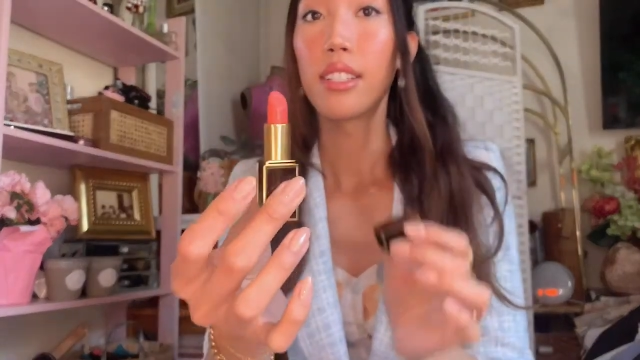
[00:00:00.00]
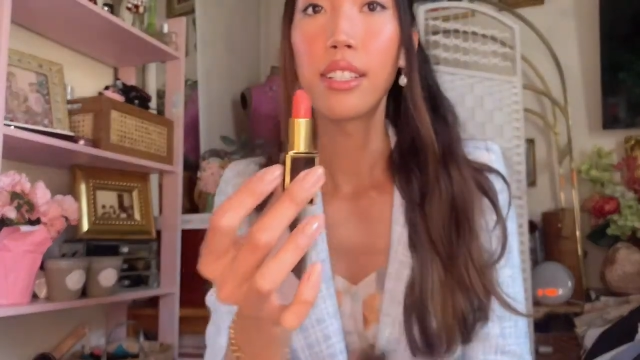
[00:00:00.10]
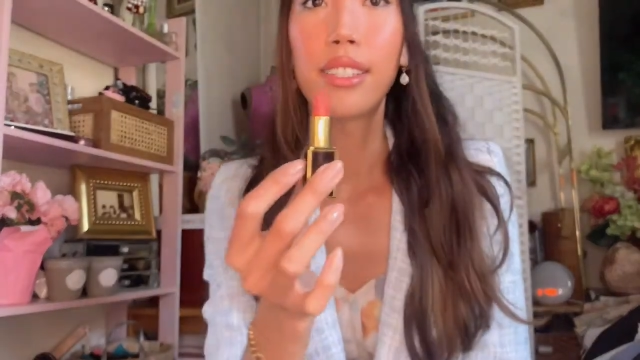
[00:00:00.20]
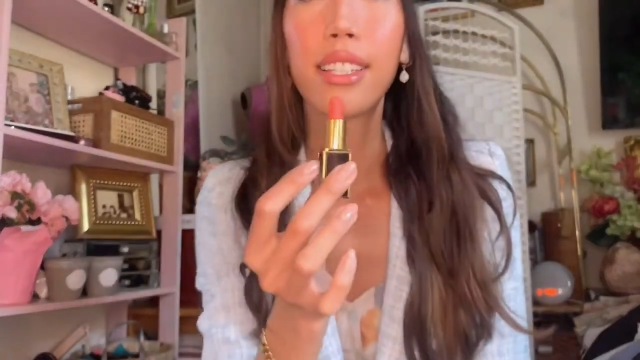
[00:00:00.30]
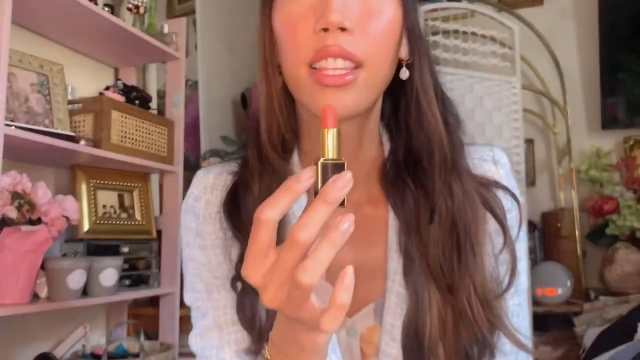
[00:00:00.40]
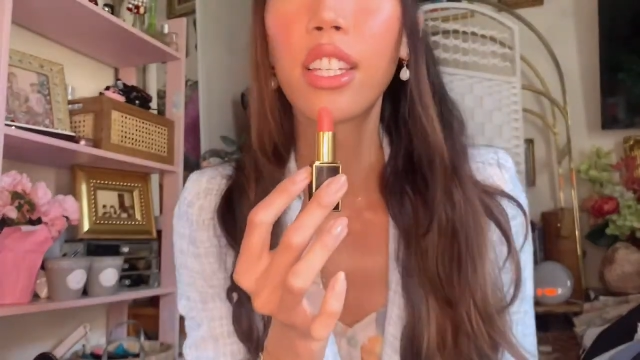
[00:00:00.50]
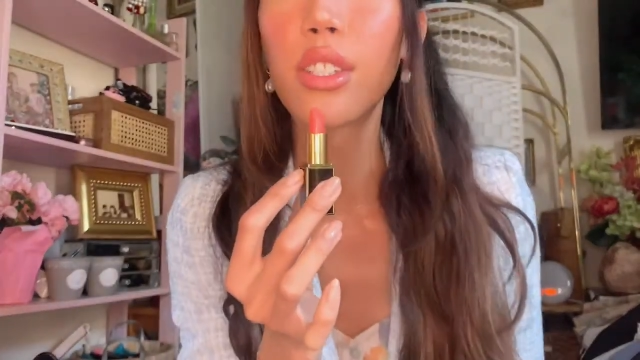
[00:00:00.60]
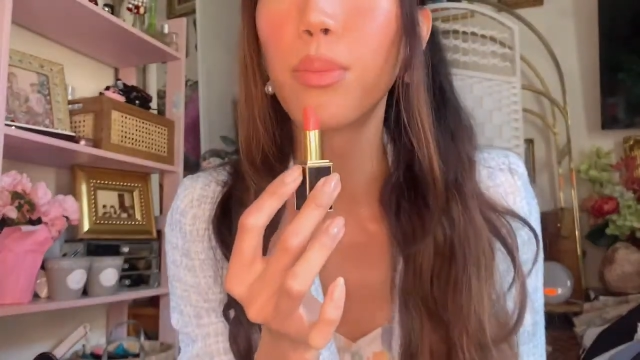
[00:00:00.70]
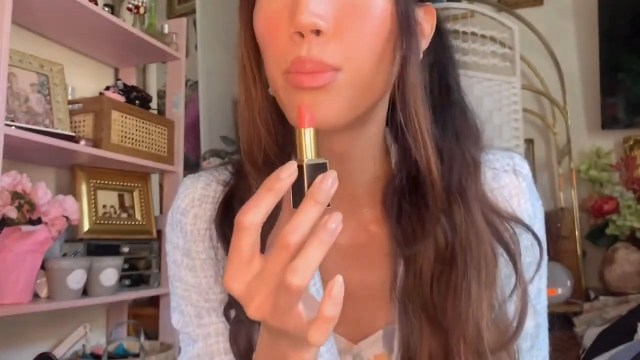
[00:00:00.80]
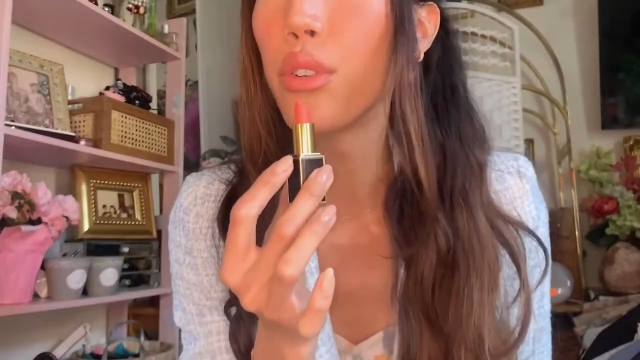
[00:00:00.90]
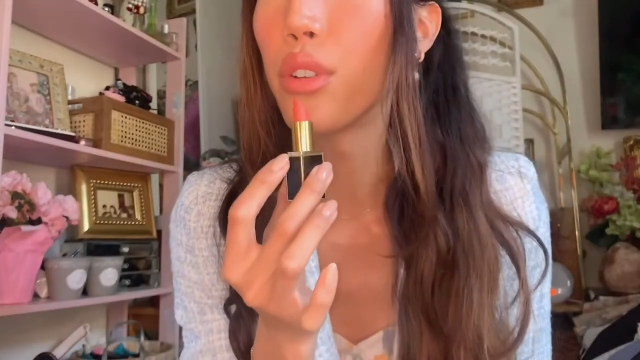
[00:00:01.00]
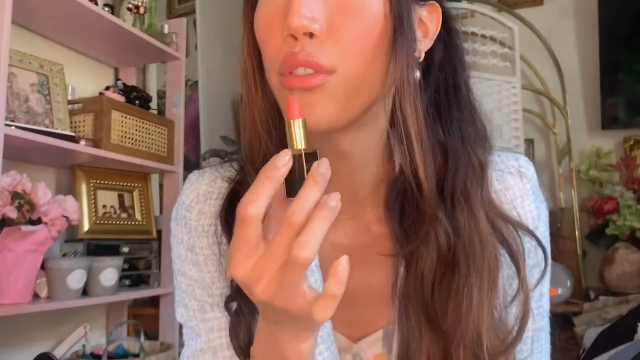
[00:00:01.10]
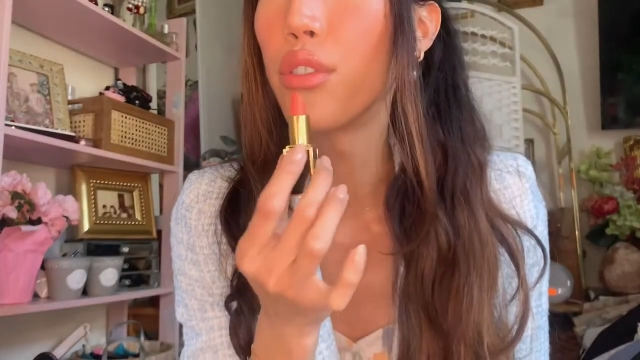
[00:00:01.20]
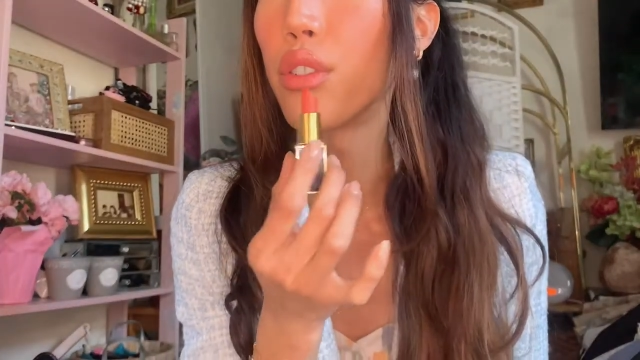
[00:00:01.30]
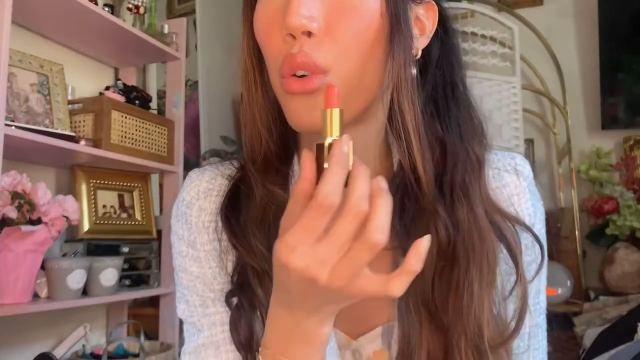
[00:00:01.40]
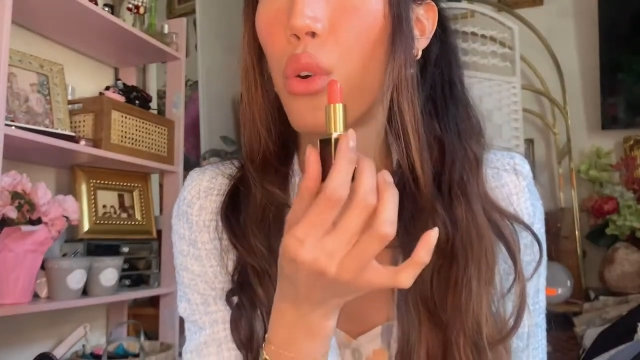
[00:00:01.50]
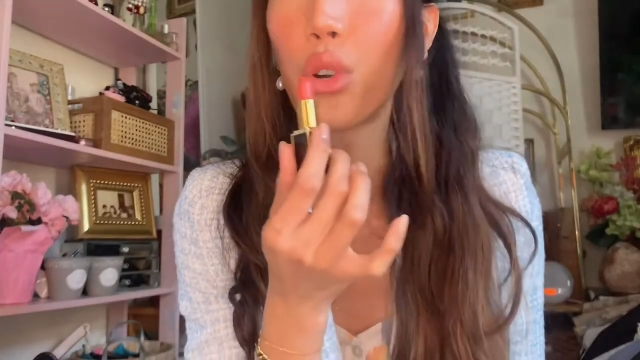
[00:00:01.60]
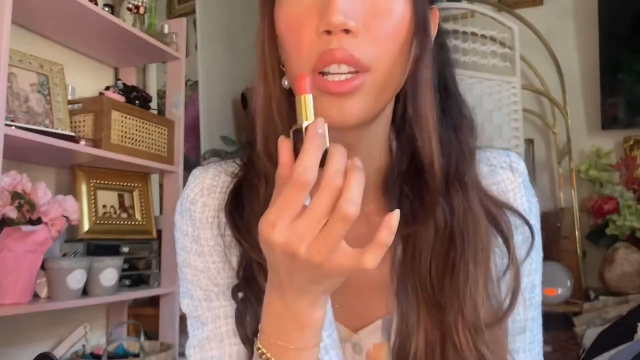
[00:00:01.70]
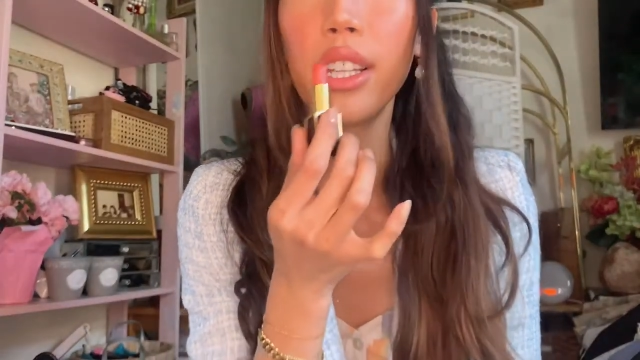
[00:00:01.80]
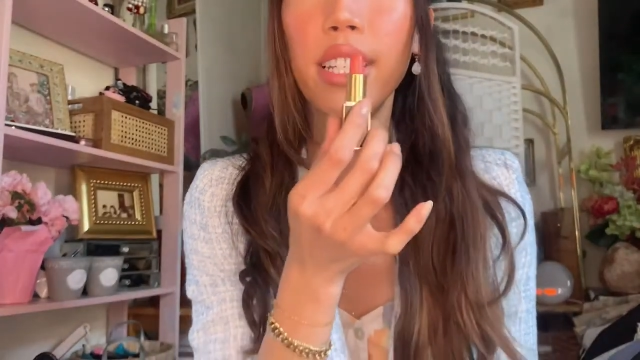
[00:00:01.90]
It's like this beautiful
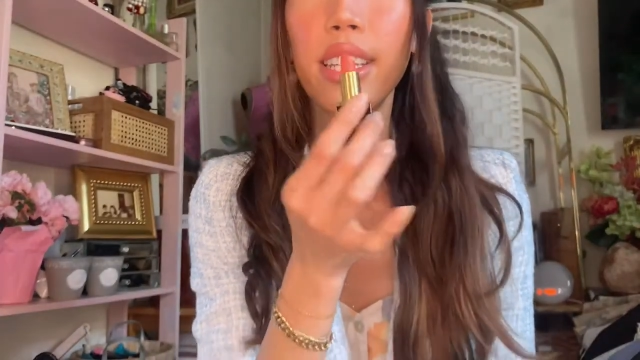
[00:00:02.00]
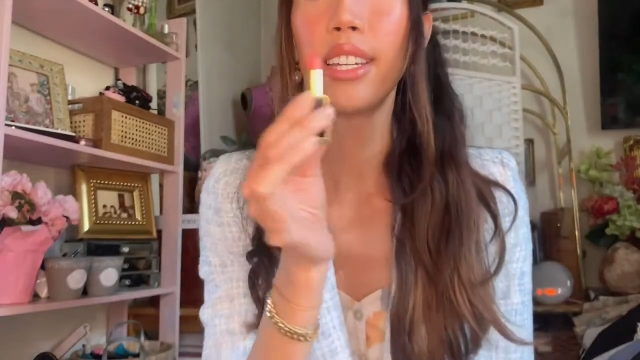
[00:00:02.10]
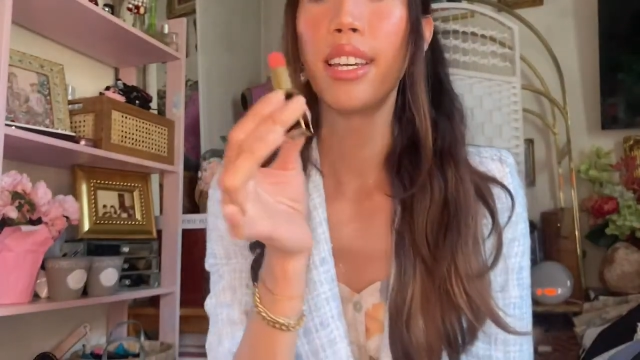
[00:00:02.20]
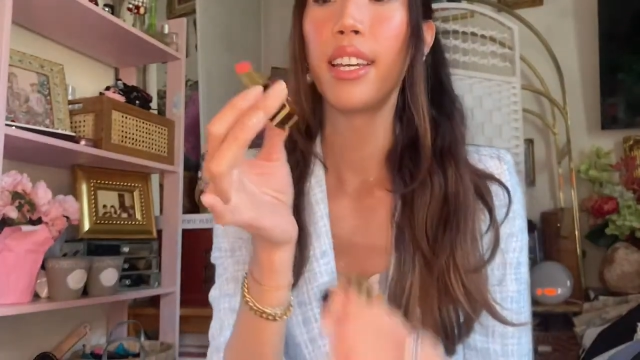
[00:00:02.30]
corally